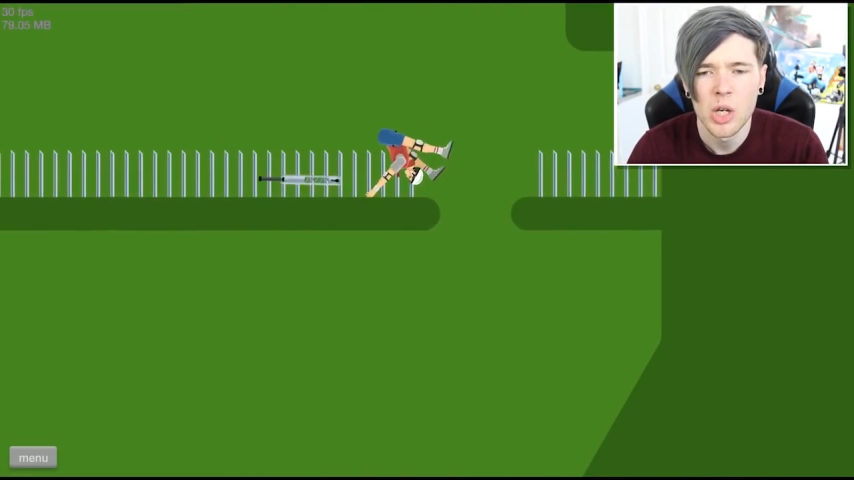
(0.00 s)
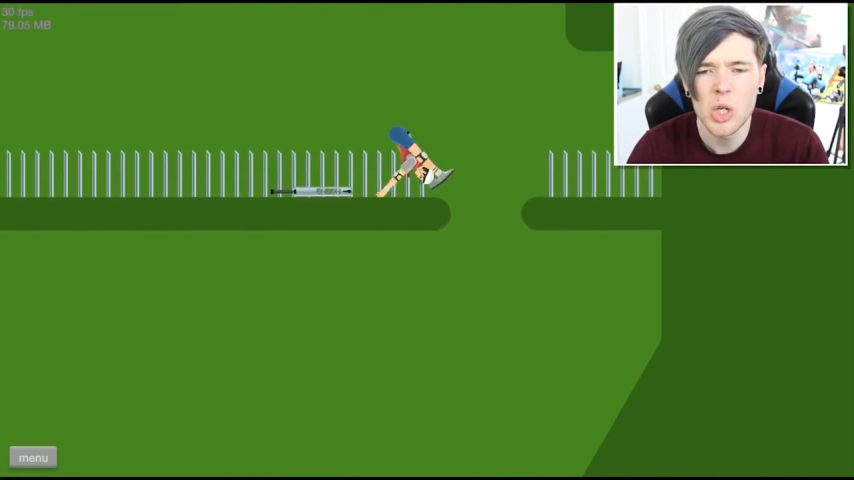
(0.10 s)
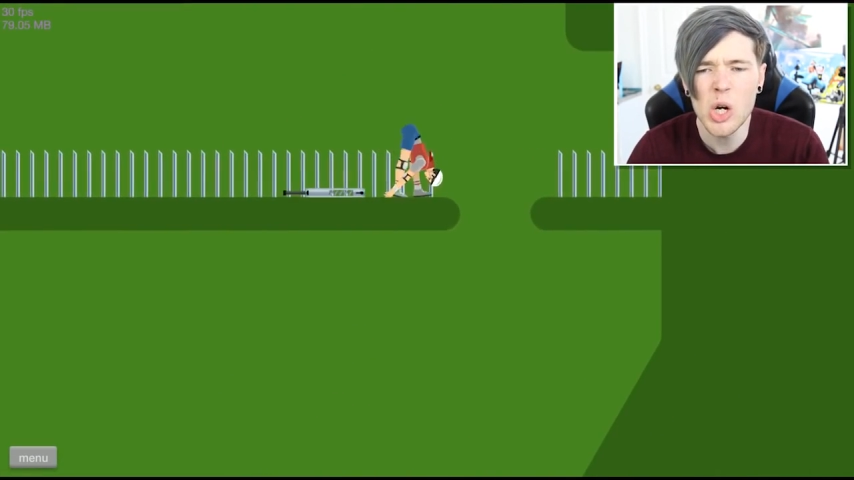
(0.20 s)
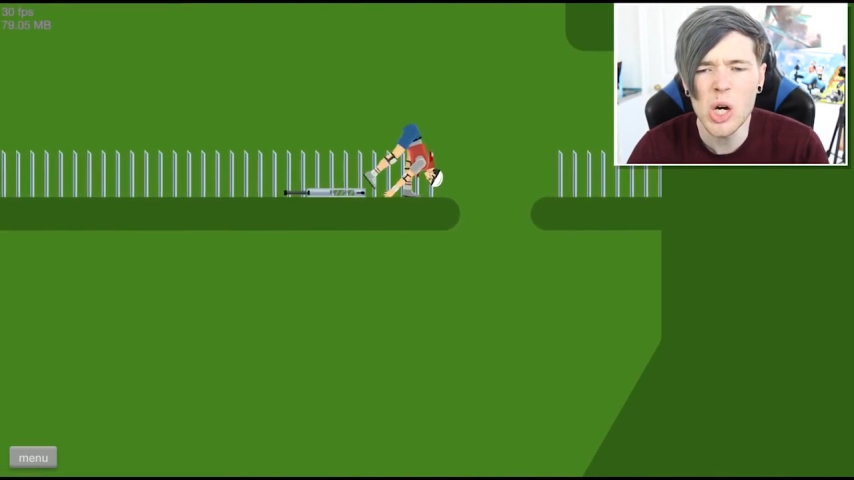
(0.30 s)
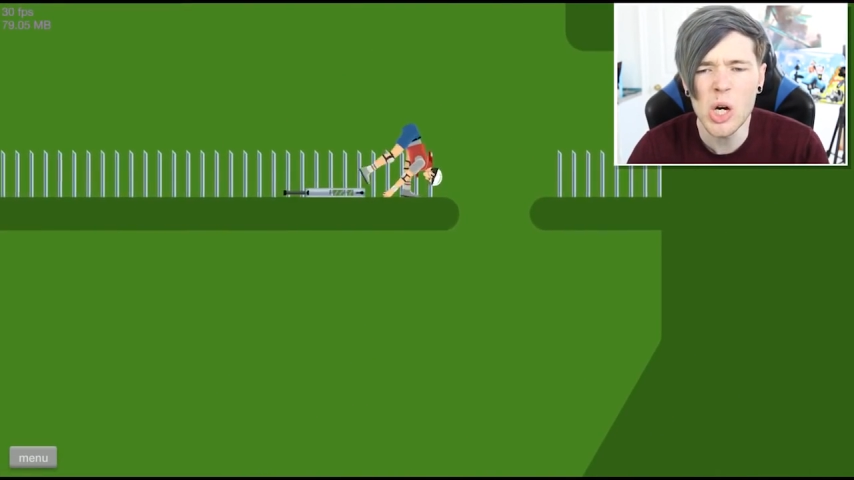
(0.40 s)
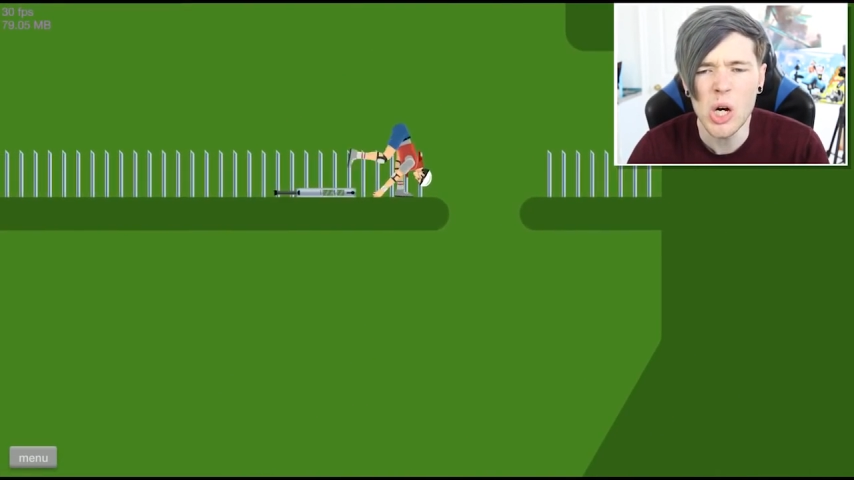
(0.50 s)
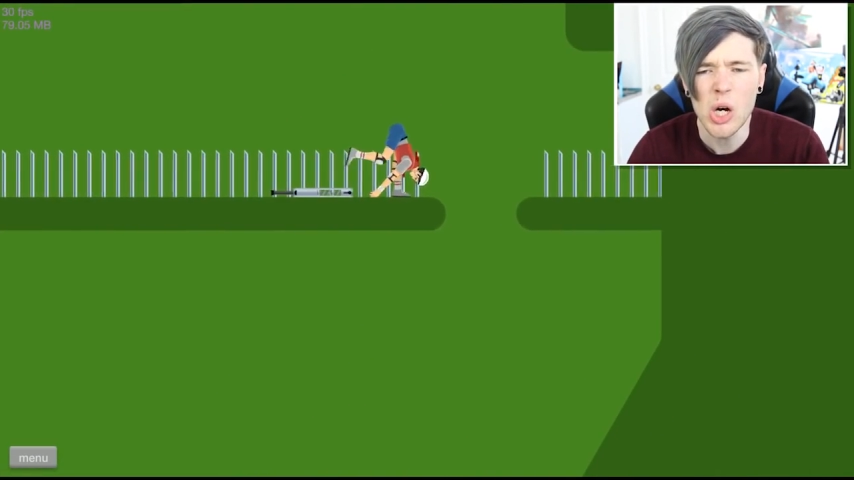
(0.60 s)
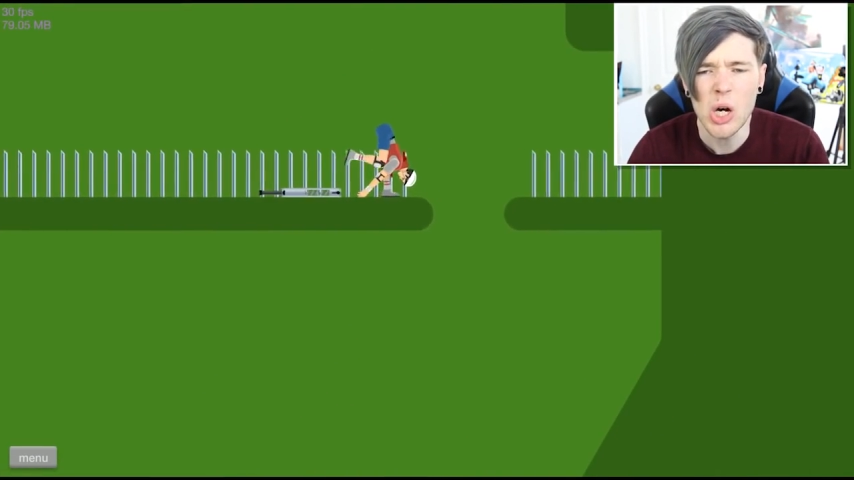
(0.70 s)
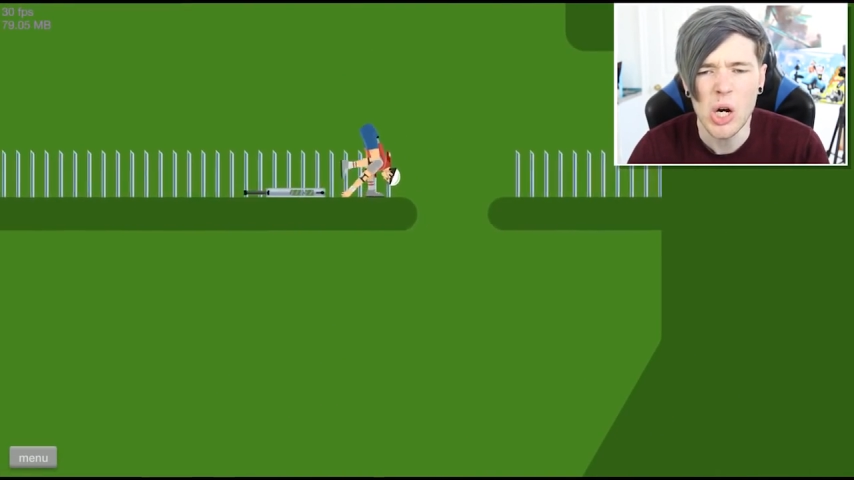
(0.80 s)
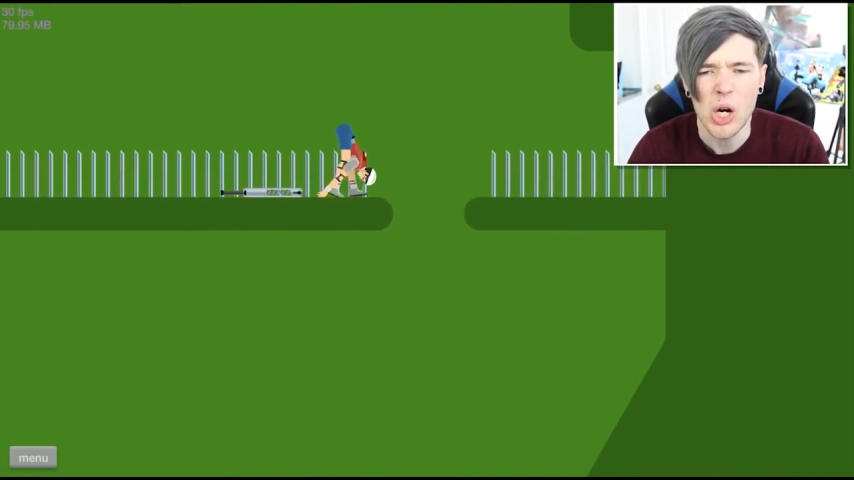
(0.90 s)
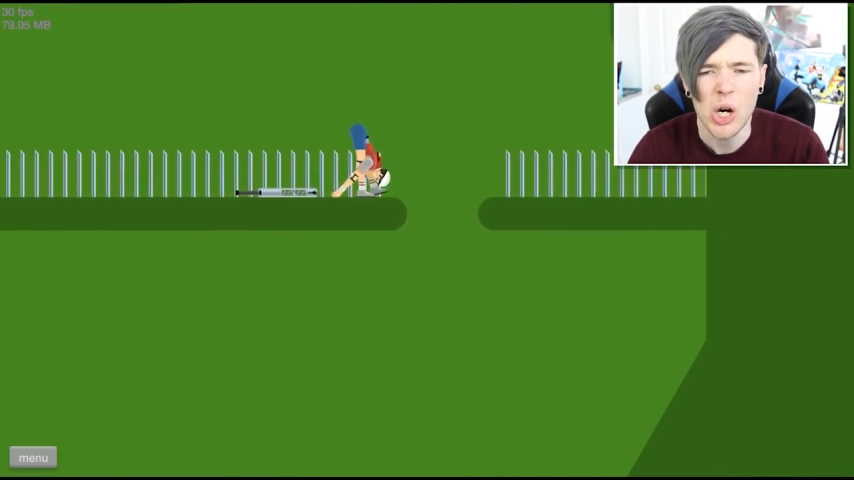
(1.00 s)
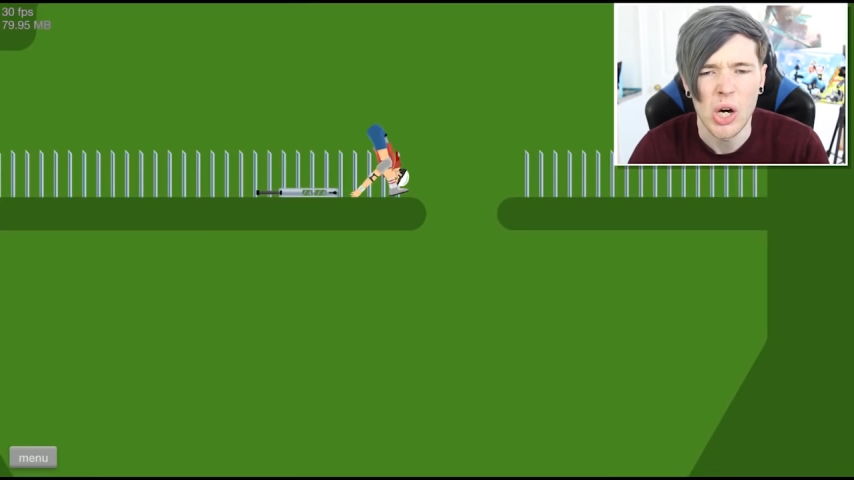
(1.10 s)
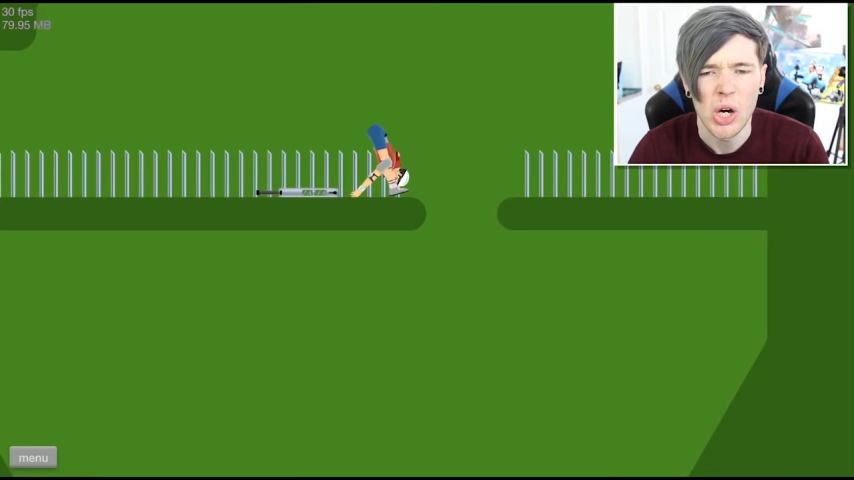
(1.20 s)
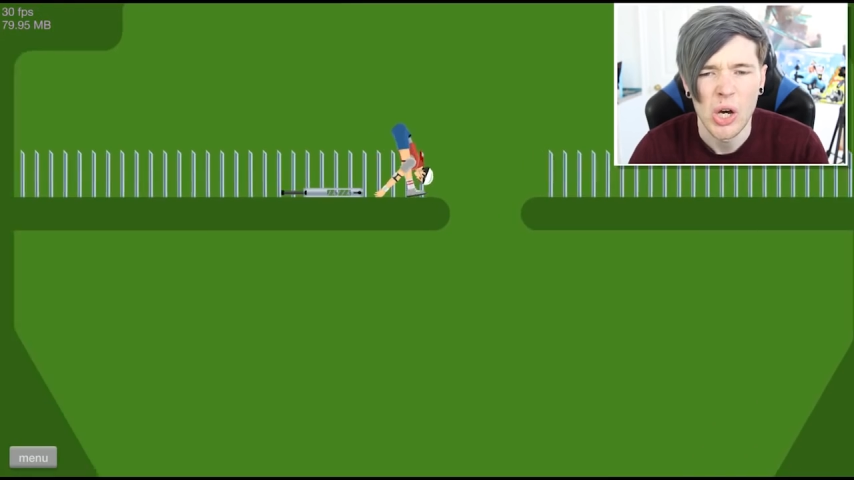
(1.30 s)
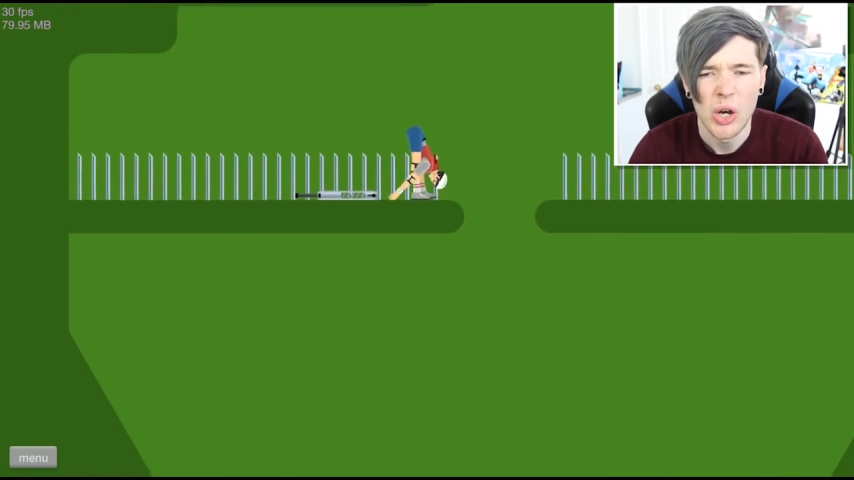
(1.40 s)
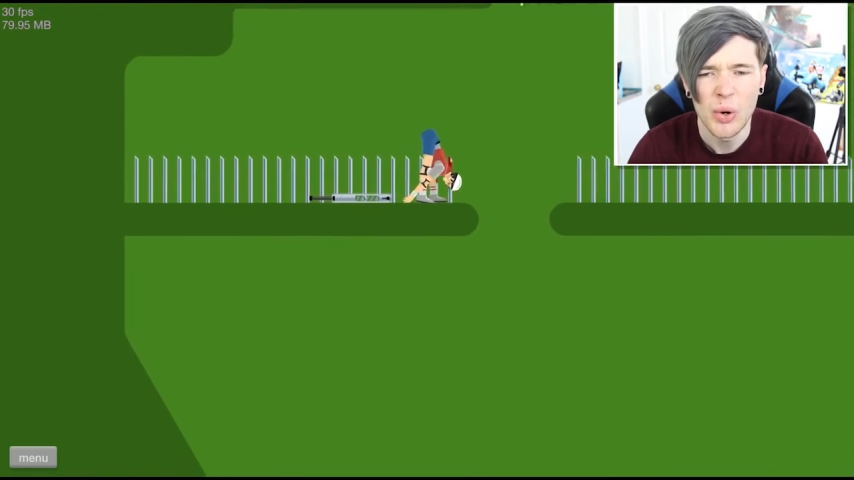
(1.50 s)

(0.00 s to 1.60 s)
Oh!